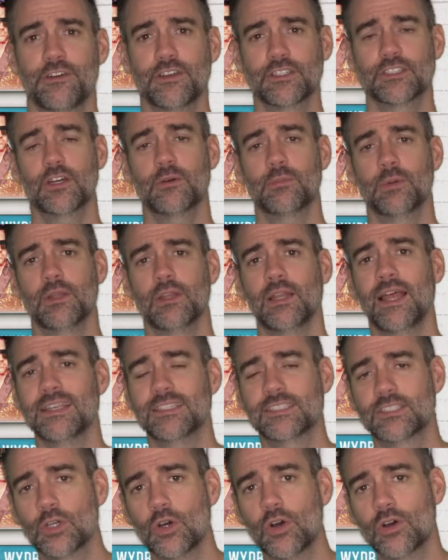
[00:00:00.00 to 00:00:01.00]
first up,
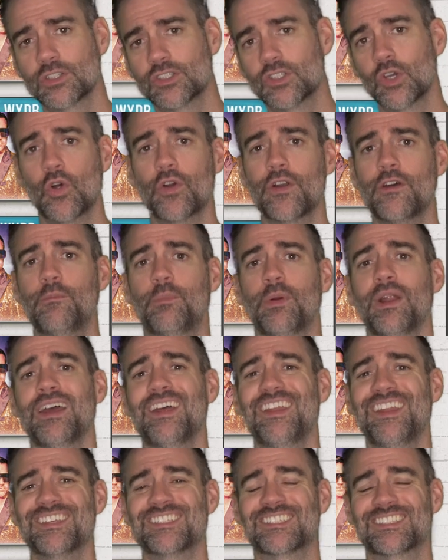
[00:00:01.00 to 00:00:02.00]
let's talk Tour of
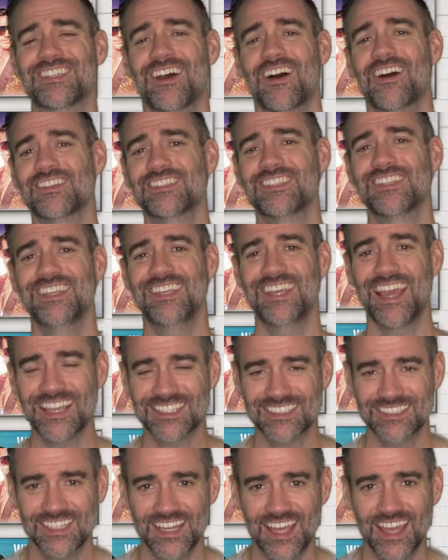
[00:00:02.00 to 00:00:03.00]
Britain. It started
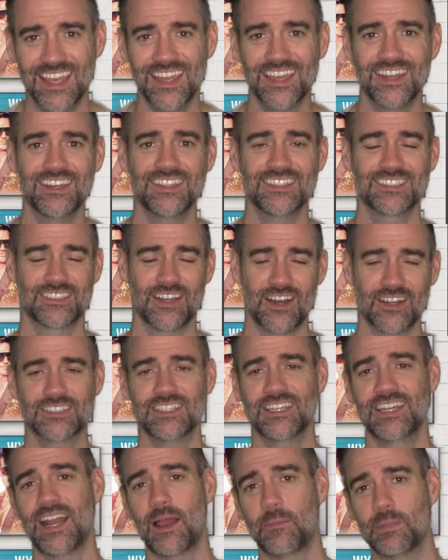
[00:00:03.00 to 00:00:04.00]
yesterday and it
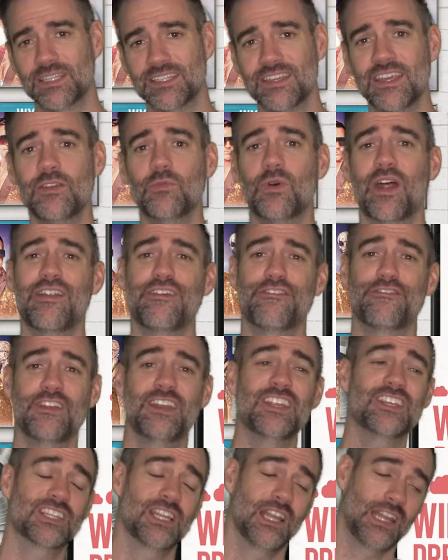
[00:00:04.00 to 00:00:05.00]
started in Aberdeen where it
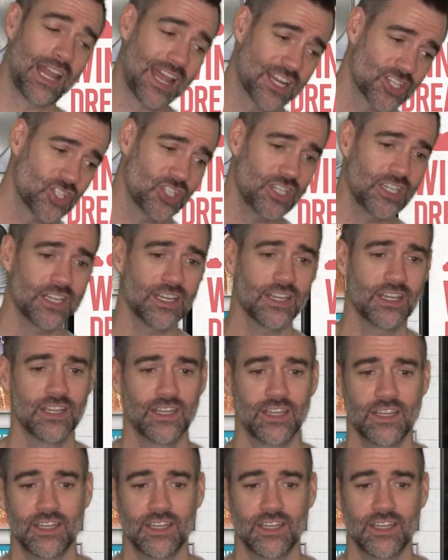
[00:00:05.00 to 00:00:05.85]
finished last year